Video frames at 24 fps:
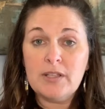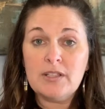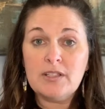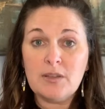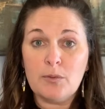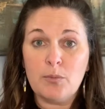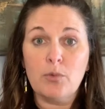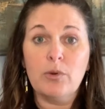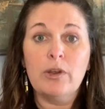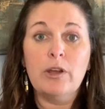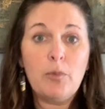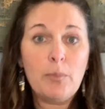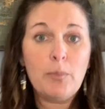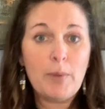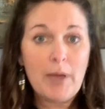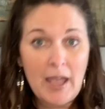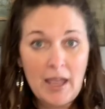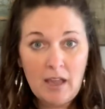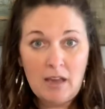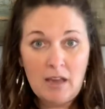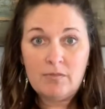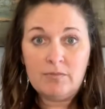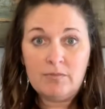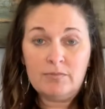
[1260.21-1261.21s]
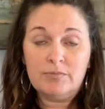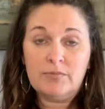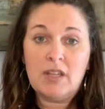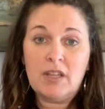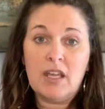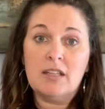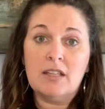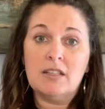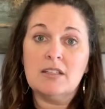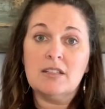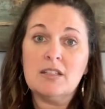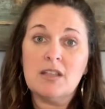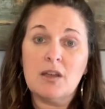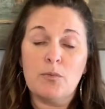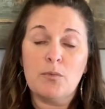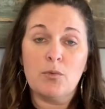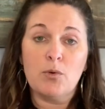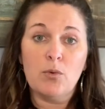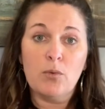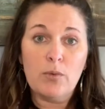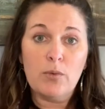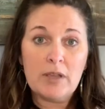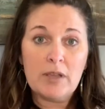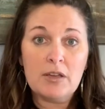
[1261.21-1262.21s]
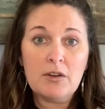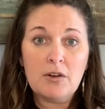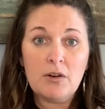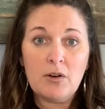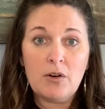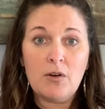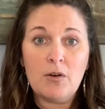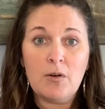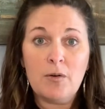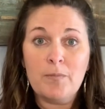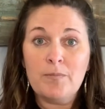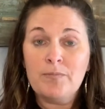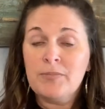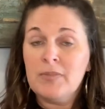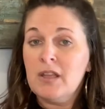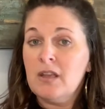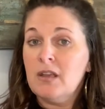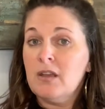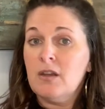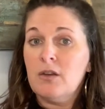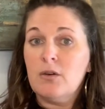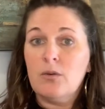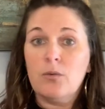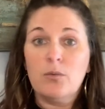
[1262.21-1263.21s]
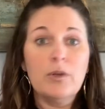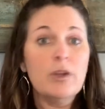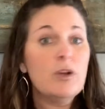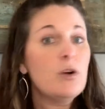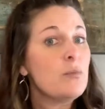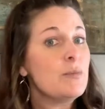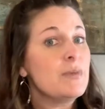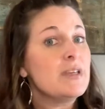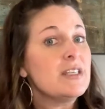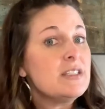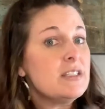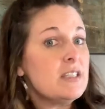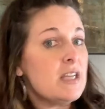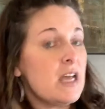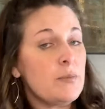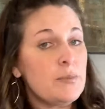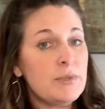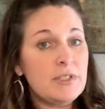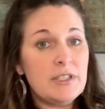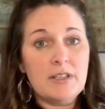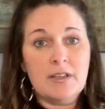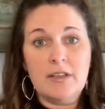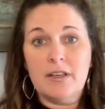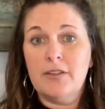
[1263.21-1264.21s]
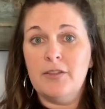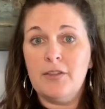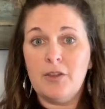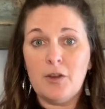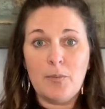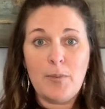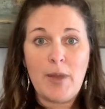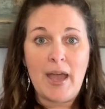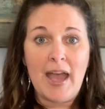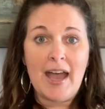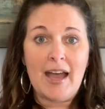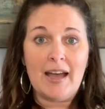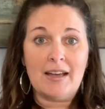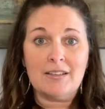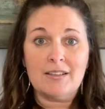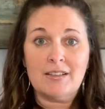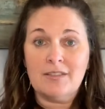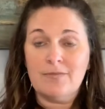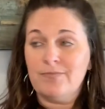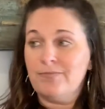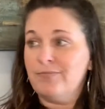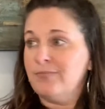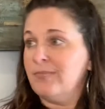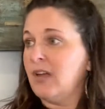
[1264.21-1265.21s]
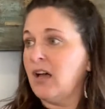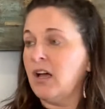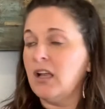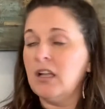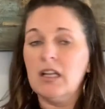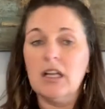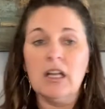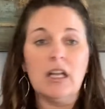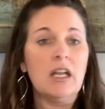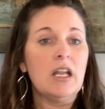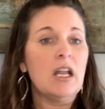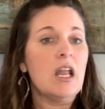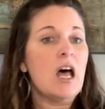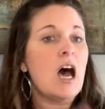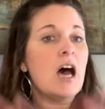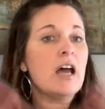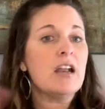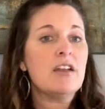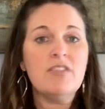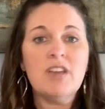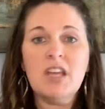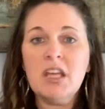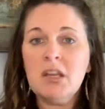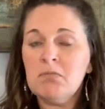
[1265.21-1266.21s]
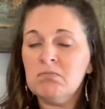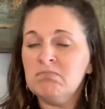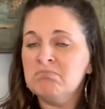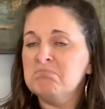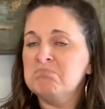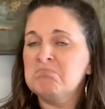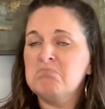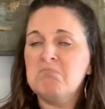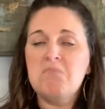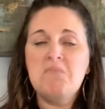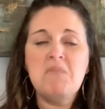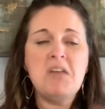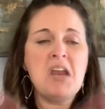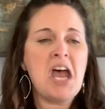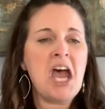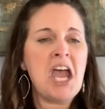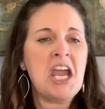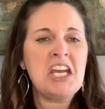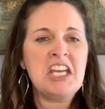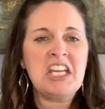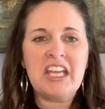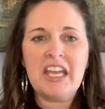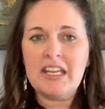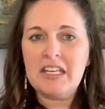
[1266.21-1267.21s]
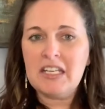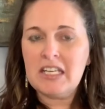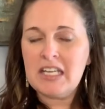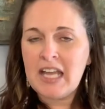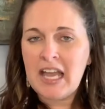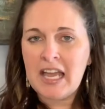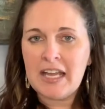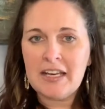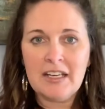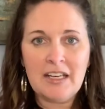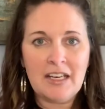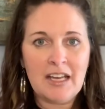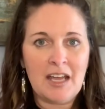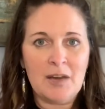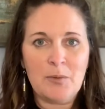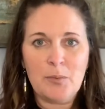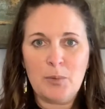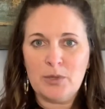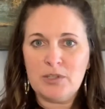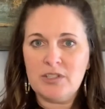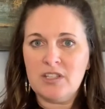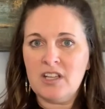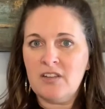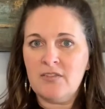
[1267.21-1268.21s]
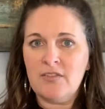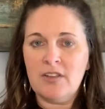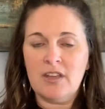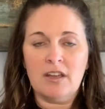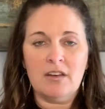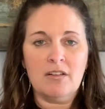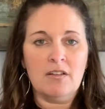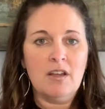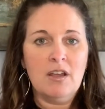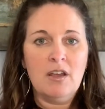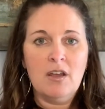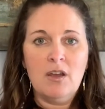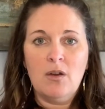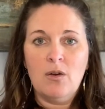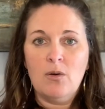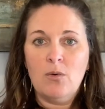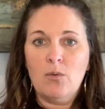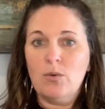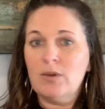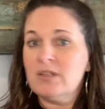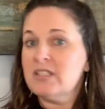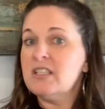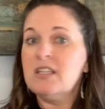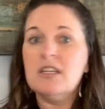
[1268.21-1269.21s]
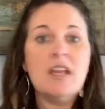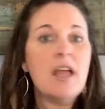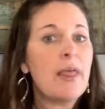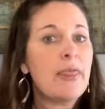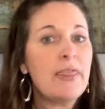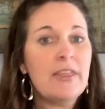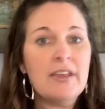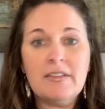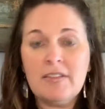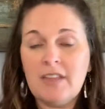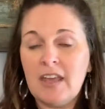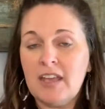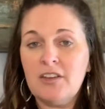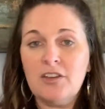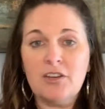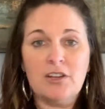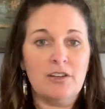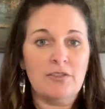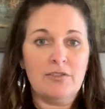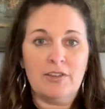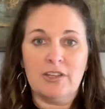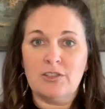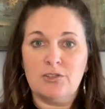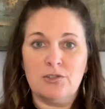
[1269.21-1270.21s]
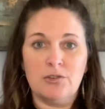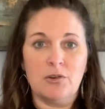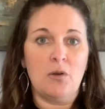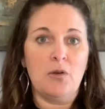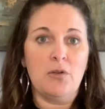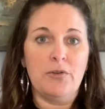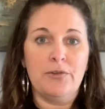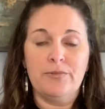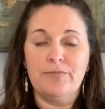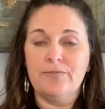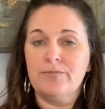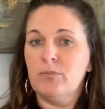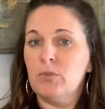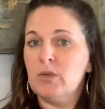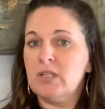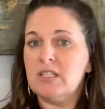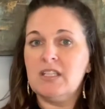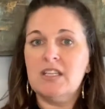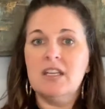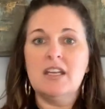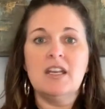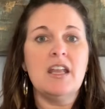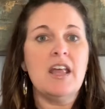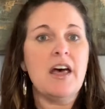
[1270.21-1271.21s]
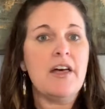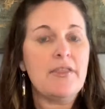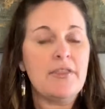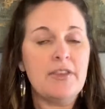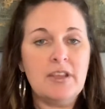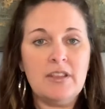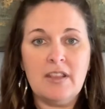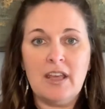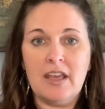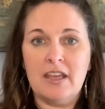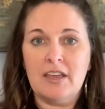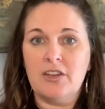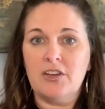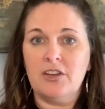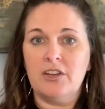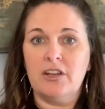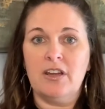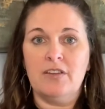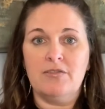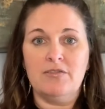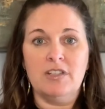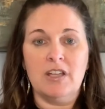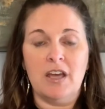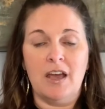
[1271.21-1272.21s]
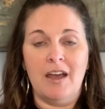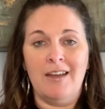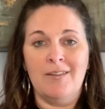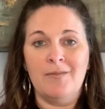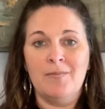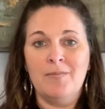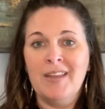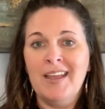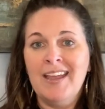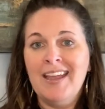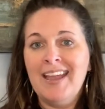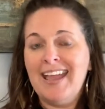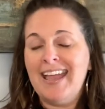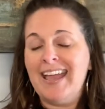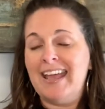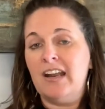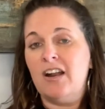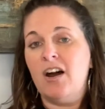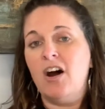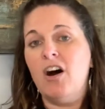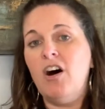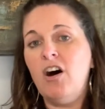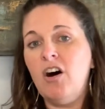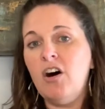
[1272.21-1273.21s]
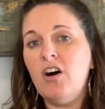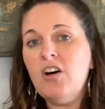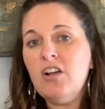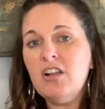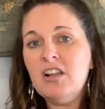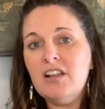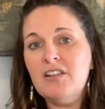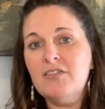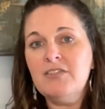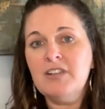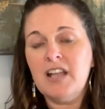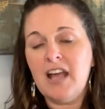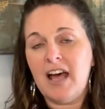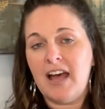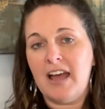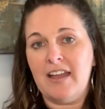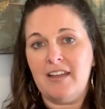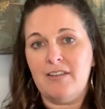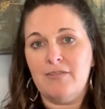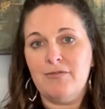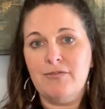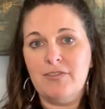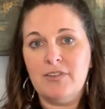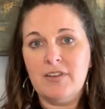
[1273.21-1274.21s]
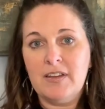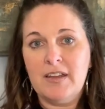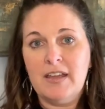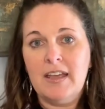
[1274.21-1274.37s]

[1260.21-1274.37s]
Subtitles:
some real pain and some real missteps in their past. A lot of it, 98 to 99% of it, was nothing they could have controlled, was nothing they could have done. And all of life